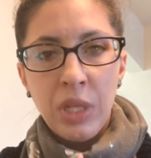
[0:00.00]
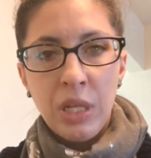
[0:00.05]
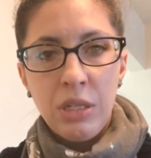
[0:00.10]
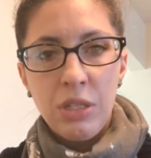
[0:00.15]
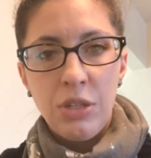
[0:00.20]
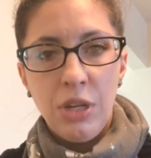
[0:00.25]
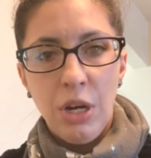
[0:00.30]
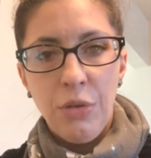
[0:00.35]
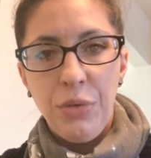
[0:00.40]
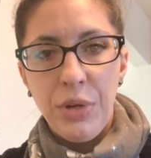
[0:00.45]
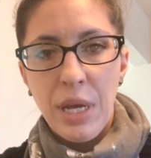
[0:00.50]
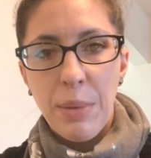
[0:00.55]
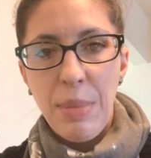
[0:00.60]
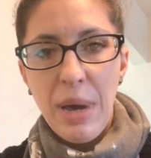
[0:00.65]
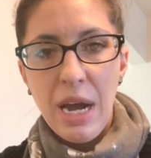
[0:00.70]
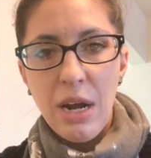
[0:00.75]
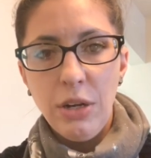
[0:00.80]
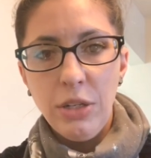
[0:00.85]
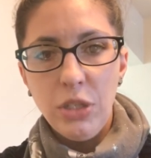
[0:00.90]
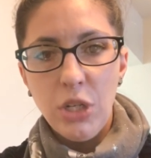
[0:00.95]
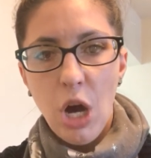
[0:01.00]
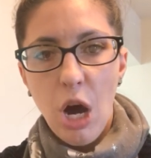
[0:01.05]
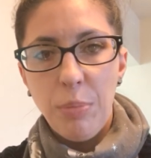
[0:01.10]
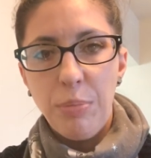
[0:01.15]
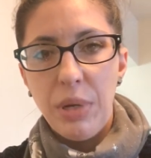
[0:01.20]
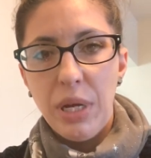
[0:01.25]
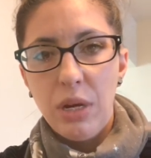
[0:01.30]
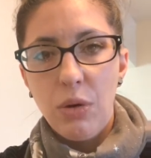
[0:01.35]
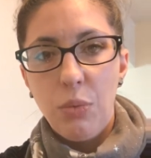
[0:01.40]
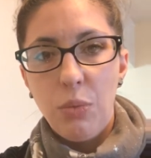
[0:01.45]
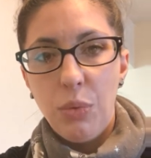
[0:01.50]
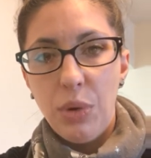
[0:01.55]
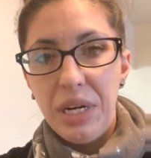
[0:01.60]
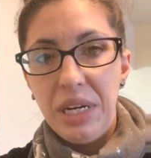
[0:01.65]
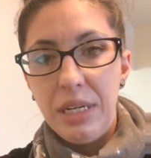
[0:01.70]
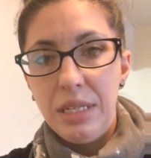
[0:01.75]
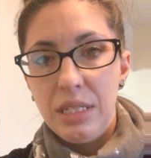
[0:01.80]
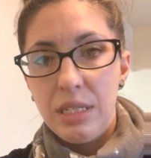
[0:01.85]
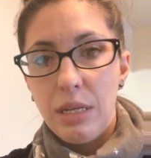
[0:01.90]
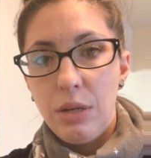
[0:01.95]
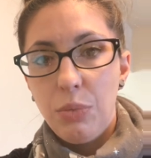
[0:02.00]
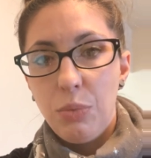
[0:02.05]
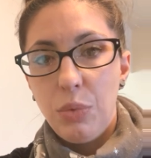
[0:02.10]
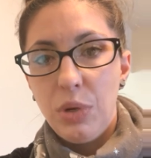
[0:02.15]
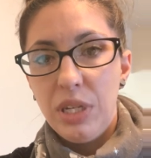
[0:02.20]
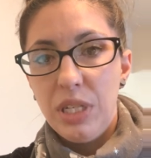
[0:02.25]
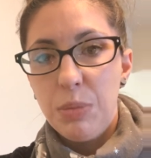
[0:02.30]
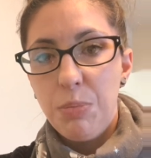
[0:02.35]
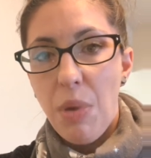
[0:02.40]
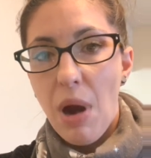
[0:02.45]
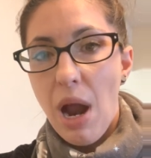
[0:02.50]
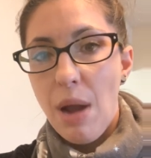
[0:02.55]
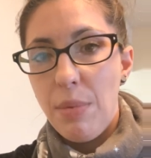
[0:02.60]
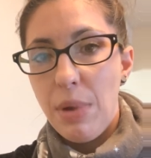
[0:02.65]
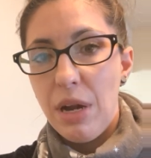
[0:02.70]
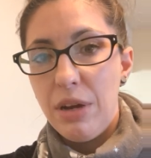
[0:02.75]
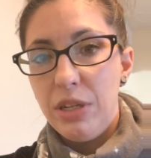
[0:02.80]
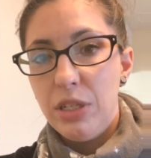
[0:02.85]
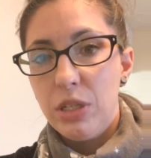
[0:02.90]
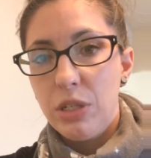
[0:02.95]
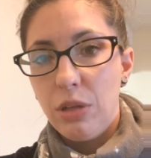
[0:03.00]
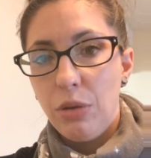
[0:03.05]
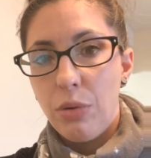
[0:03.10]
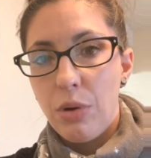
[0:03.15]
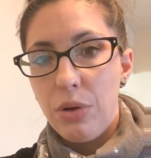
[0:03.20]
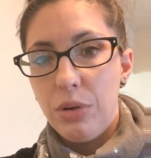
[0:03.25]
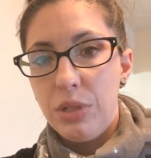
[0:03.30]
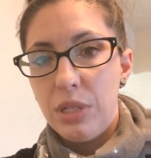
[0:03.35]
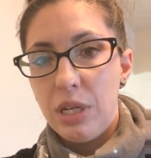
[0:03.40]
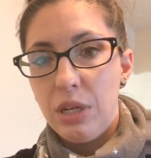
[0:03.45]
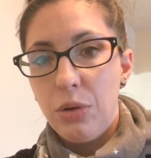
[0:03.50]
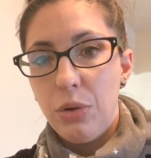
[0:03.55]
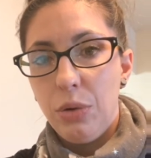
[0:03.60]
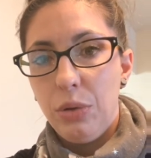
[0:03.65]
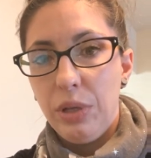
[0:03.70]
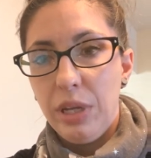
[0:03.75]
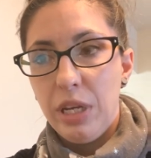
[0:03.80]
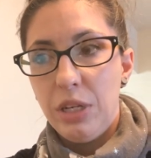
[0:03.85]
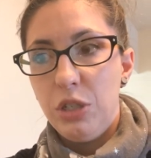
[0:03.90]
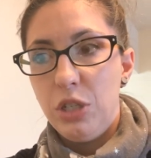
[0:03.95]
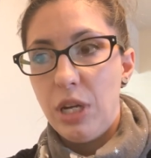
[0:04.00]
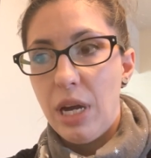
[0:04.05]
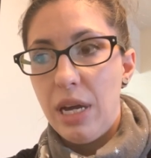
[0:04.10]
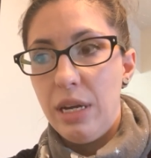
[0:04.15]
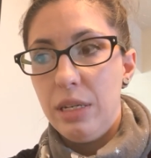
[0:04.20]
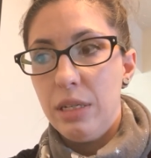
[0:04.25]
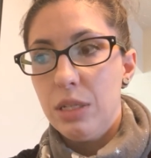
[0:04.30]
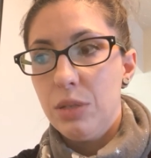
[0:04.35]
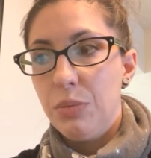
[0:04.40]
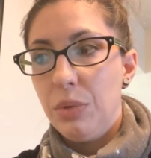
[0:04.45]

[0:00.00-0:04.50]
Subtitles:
So now if we get back on topic, what is it? What is primary sclerosing cholangitis?